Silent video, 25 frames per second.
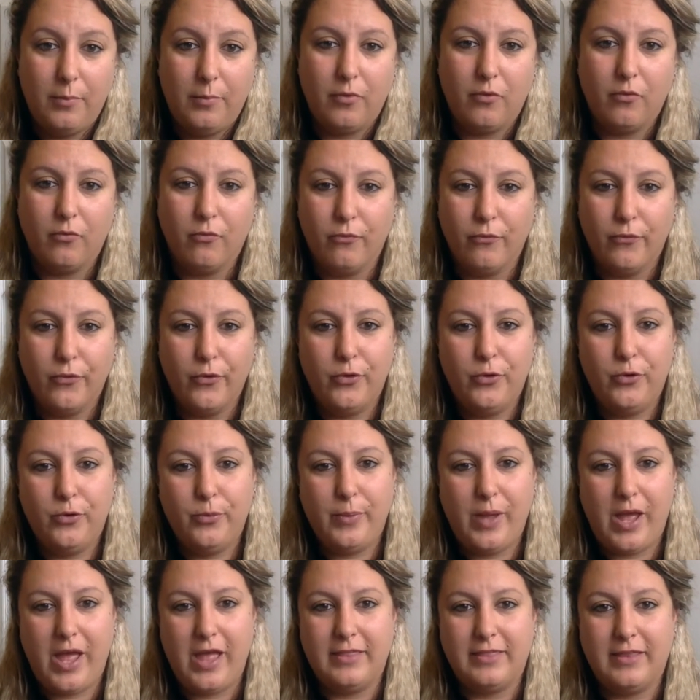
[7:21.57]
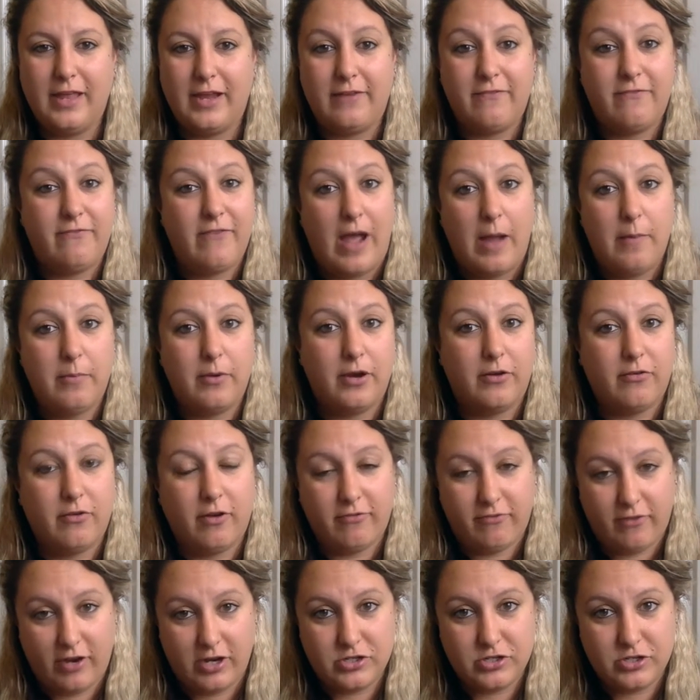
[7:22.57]
room and like fabric
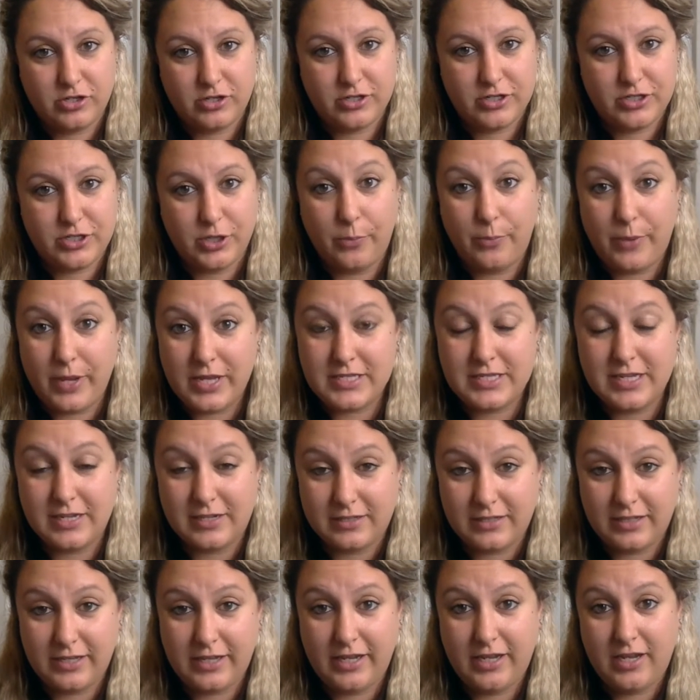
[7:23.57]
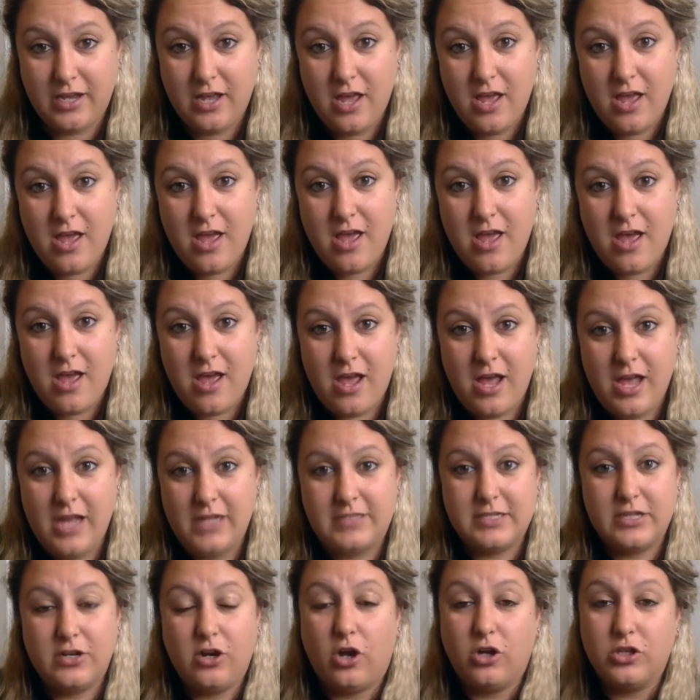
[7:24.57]
refresher. So basically,
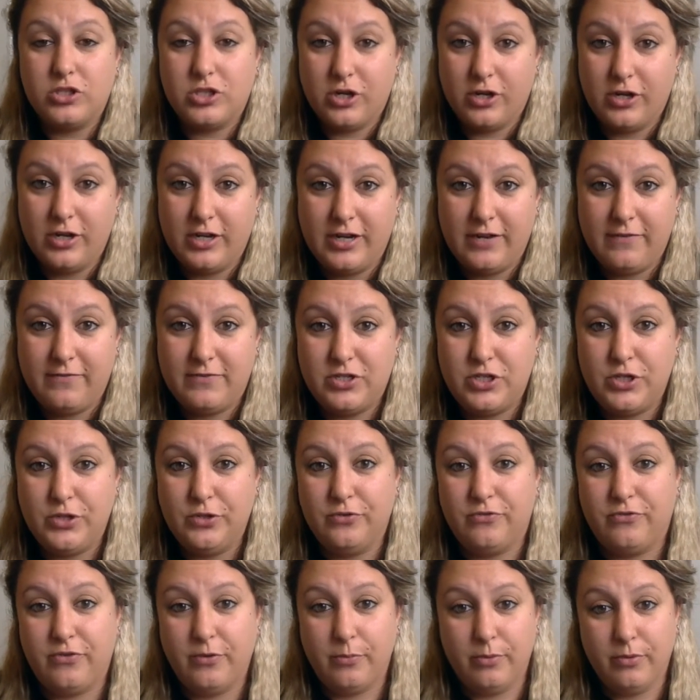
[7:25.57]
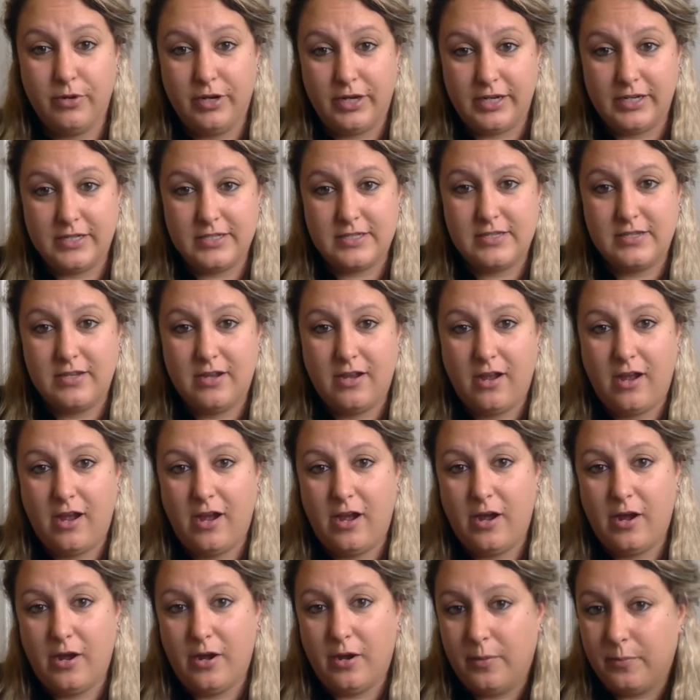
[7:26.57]
it's an alternative to Febreze.
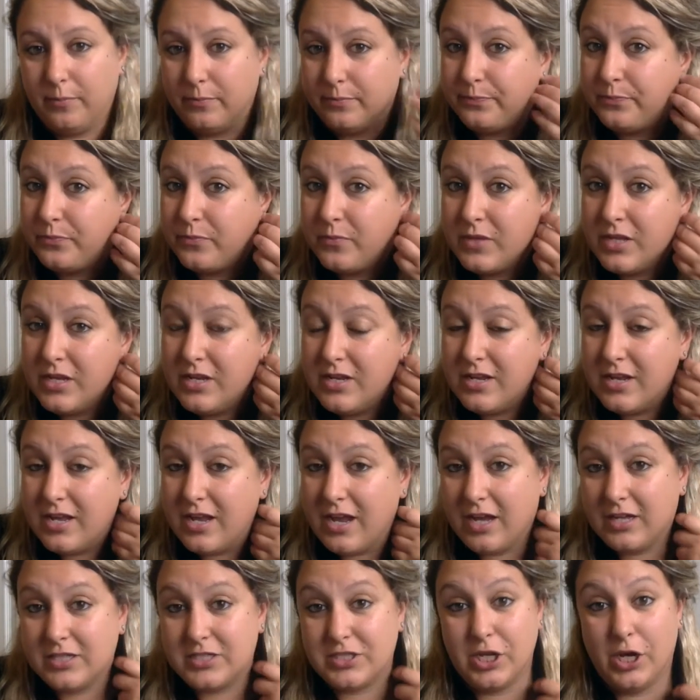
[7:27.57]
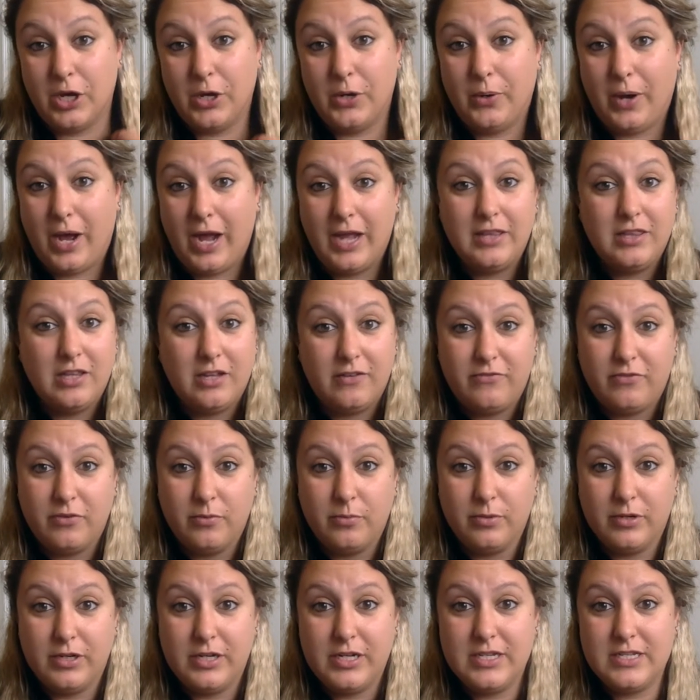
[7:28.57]
So I love
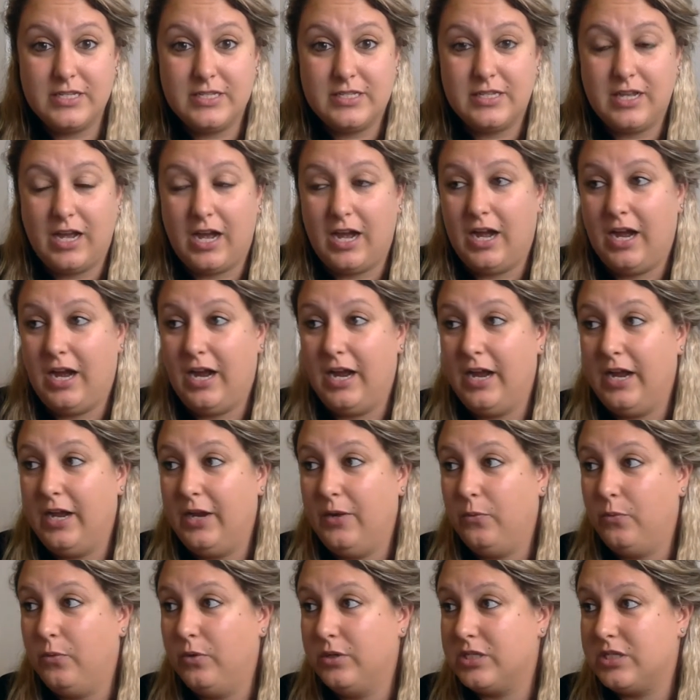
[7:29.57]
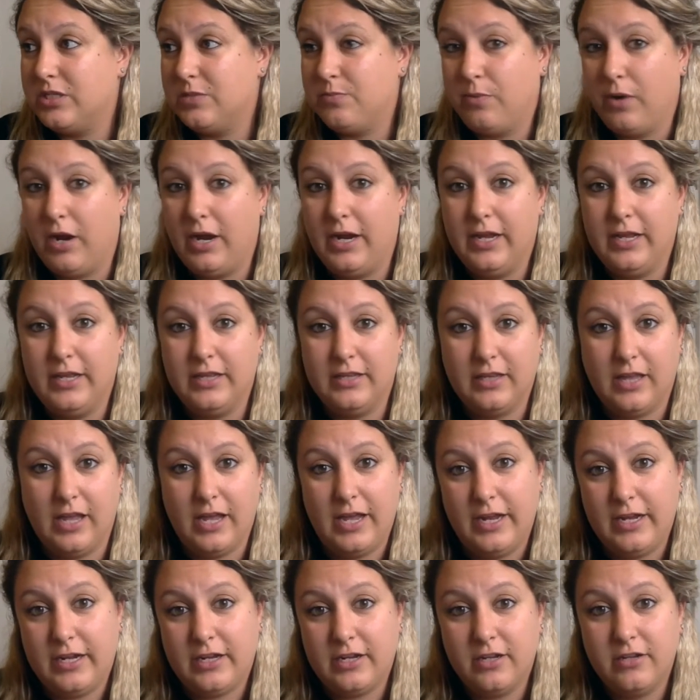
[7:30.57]
Febreze. I would spray it
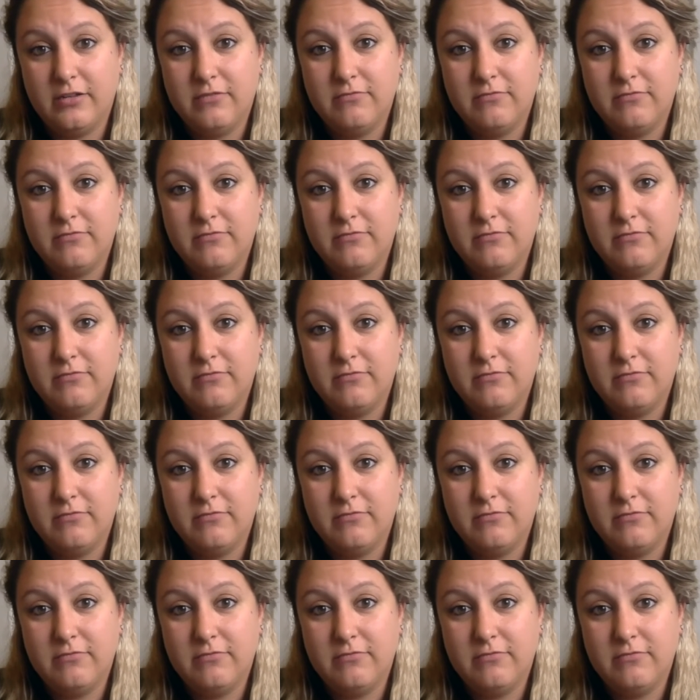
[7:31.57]
like